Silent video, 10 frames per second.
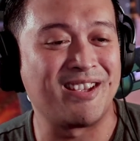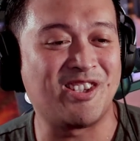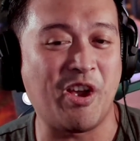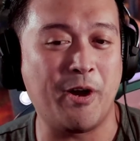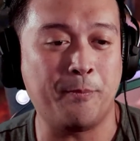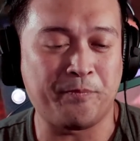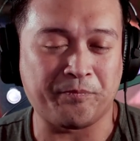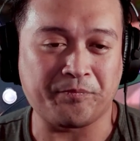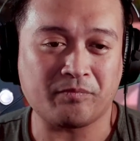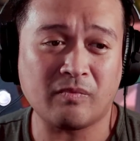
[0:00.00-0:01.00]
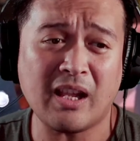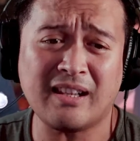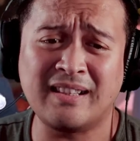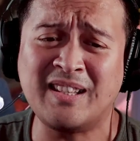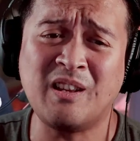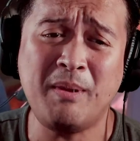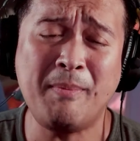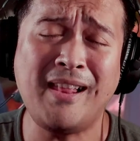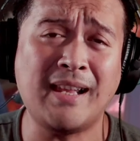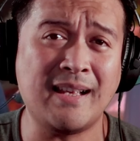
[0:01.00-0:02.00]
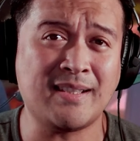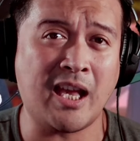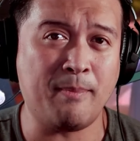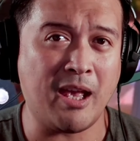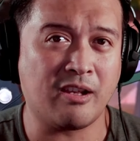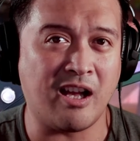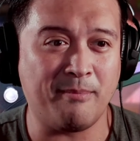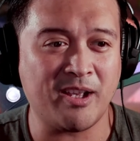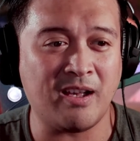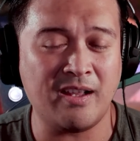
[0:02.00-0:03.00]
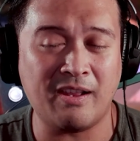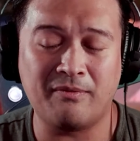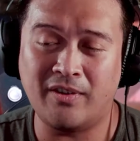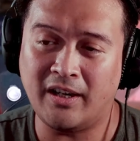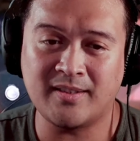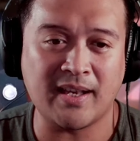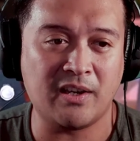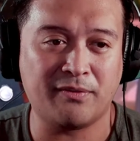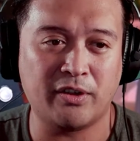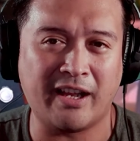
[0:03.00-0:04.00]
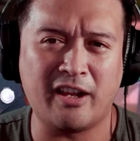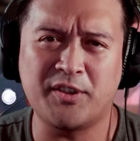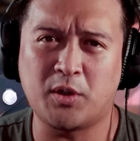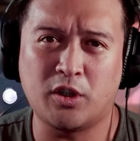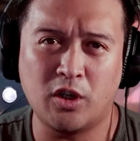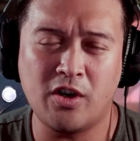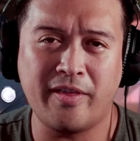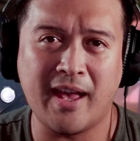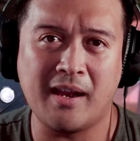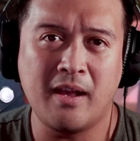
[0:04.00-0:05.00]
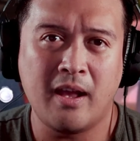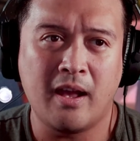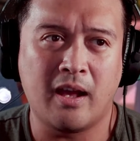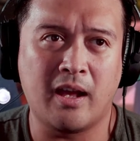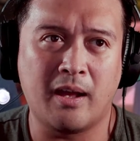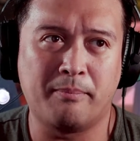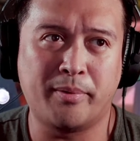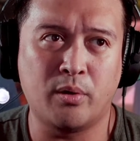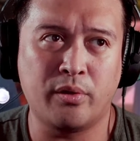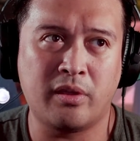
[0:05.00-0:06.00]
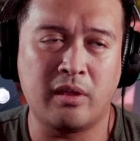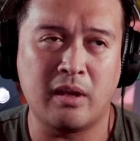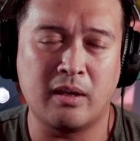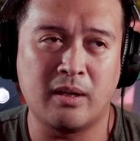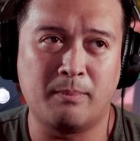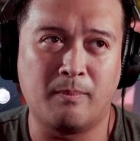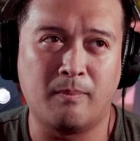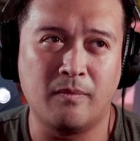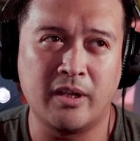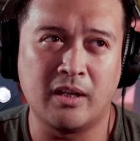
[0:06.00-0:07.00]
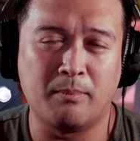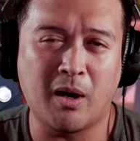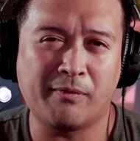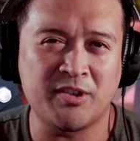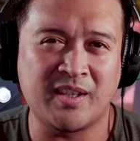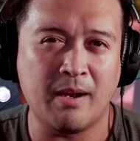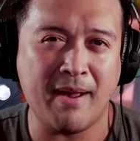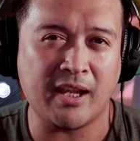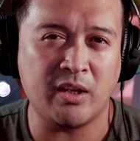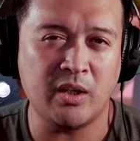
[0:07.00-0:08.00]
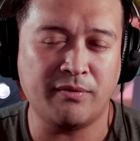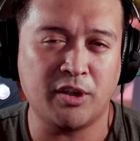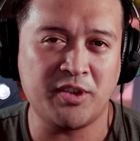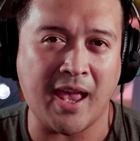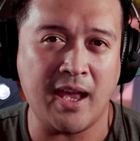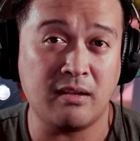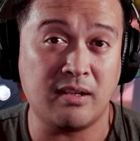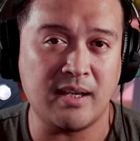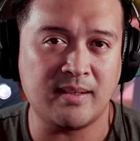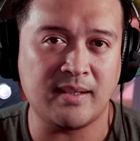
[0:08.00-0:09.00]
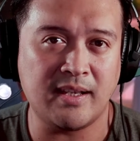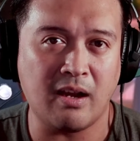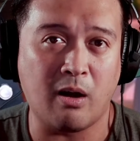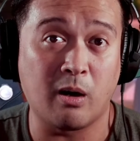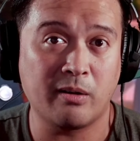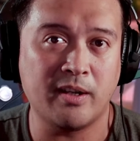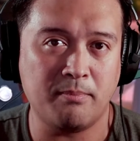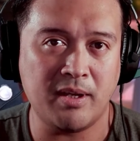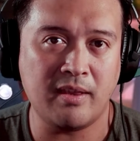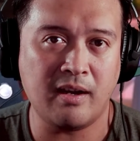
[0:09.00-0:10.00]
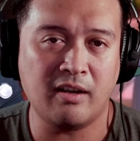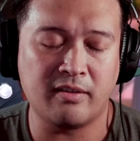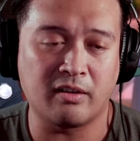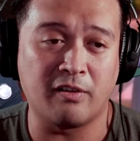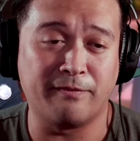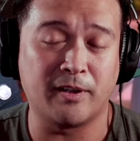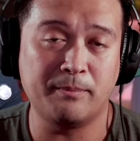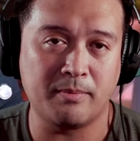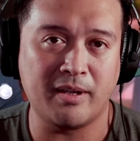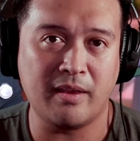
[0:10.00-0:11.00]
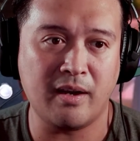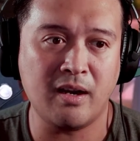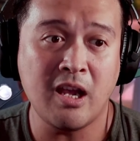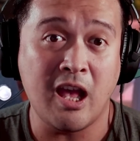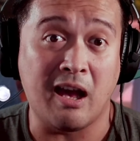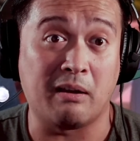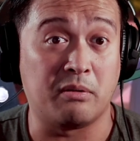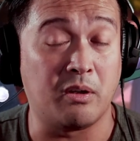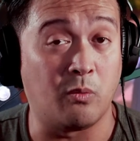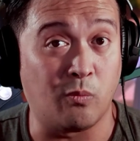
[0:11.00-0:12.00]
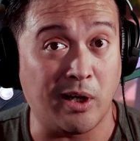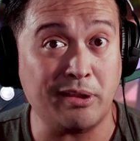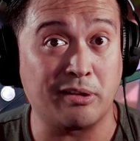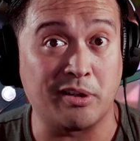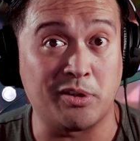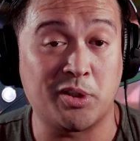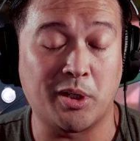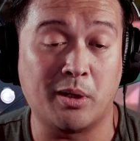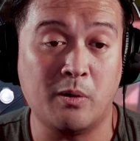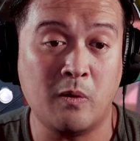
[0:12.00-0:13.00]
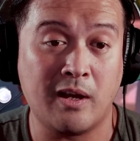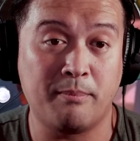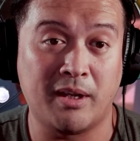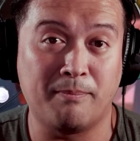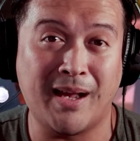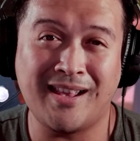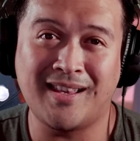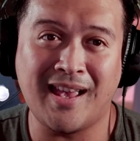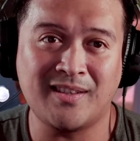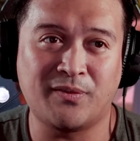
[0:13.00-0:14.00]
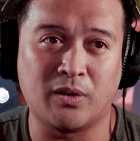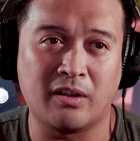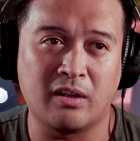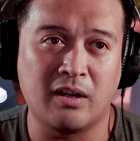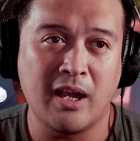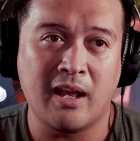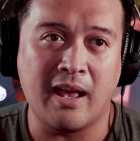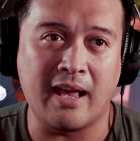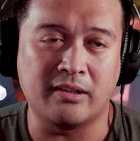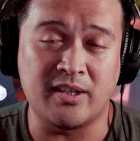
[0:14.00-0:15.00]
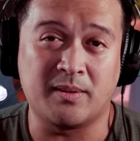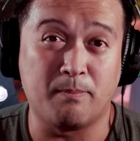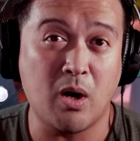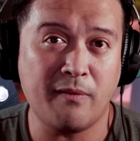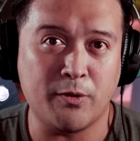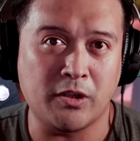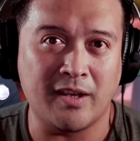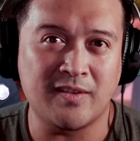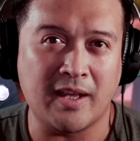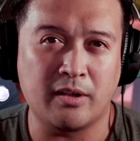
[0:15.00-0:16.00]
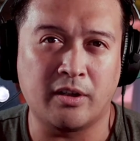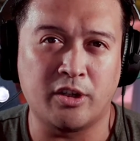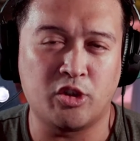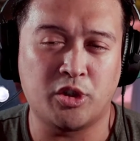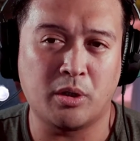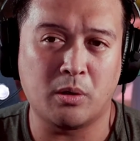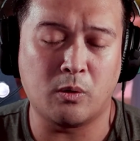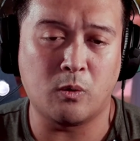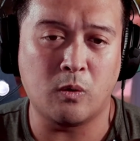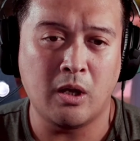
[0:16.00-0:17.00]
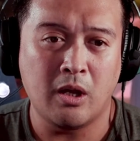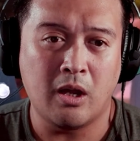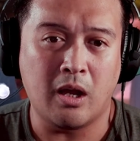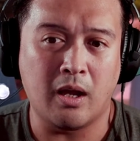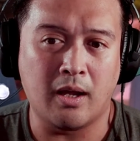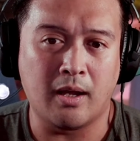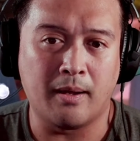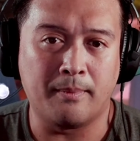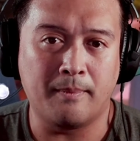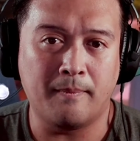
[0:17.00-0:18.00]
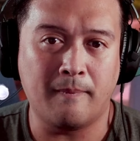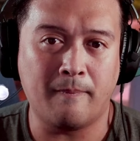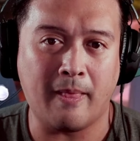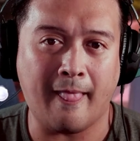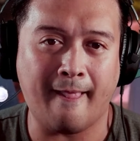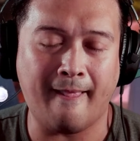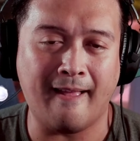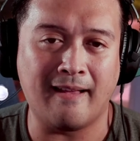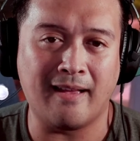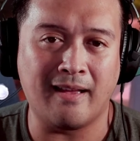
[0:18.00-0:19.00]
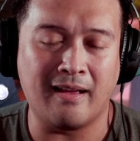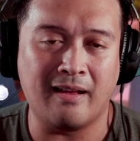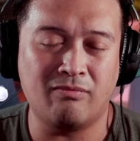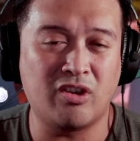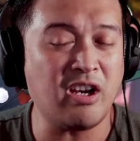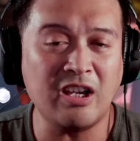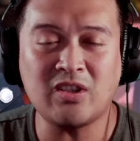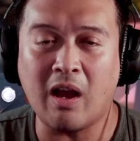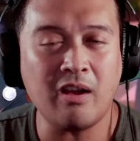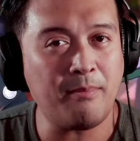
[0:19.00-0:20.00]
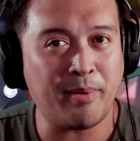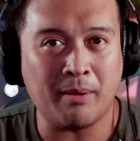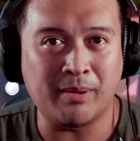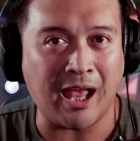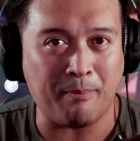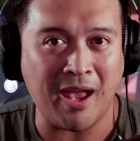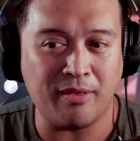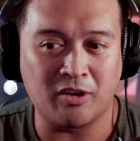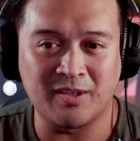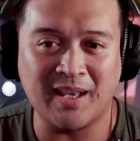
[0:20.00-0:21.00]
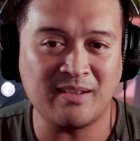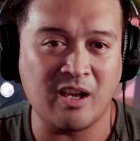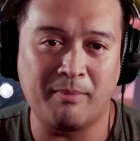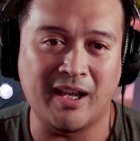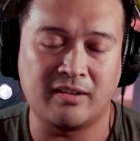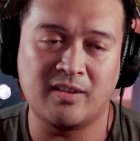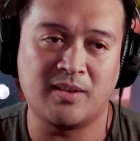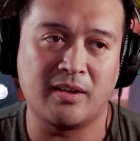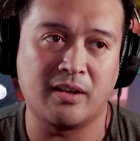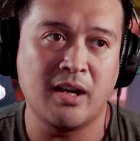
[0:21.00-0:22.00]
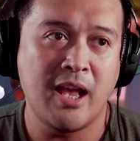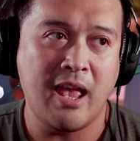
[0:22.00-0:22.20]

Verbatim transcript: So this is gonna be my last time at Comic-Con. I'm very excited for it. I also heard that uh, both the the Marvel Cinematic Universe and D C are gonna be there. They're confirmed to be there. I don't know what they're gonna show. I mean, my guess for at least Marvel is that they're gonna show uh, uh, they're gonna talk about Black Panther, because that's coming out this year.